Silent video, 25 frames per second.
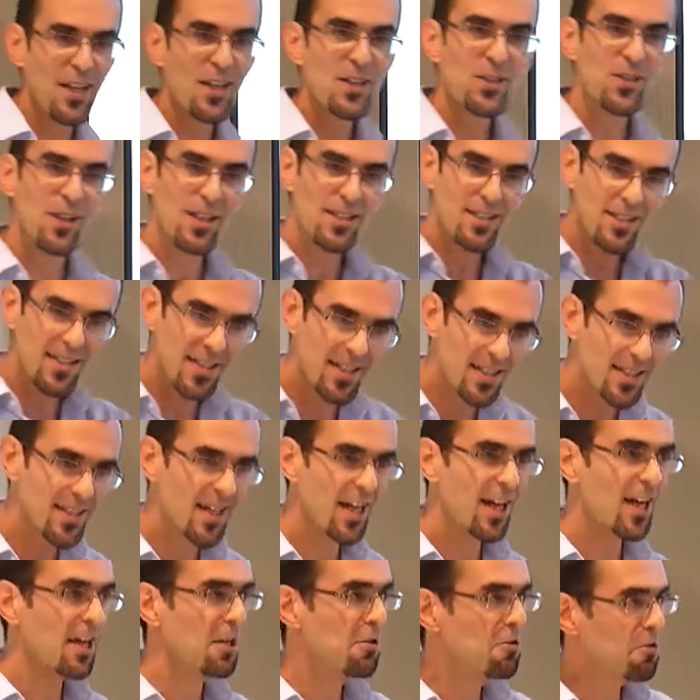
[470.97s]
So that's to
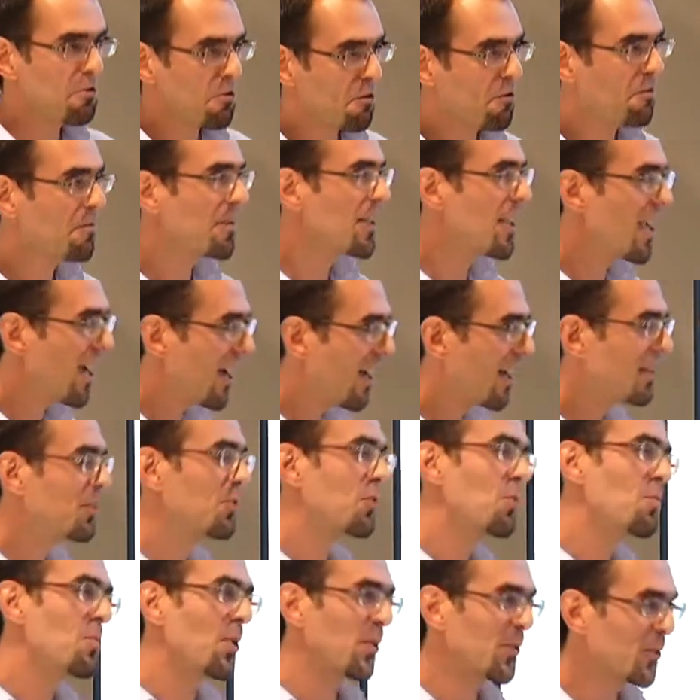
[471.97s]
say, yeah, a
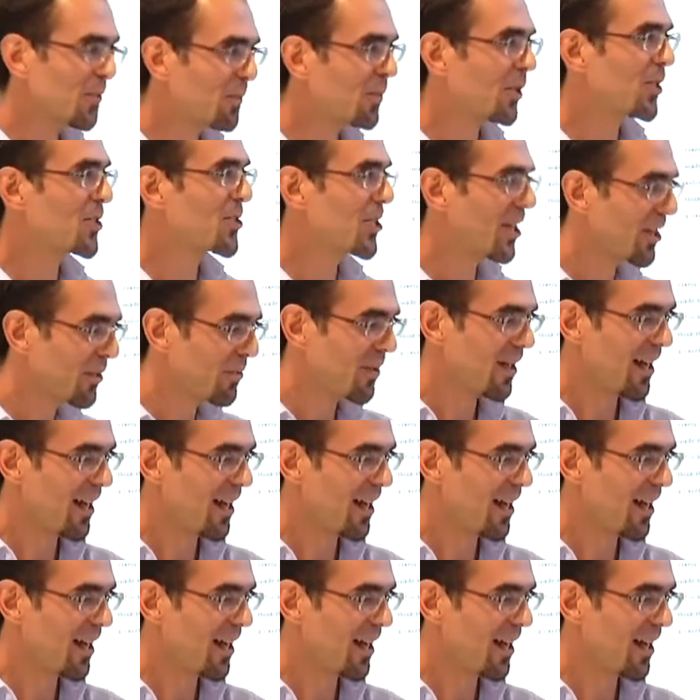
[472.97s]
2-month project,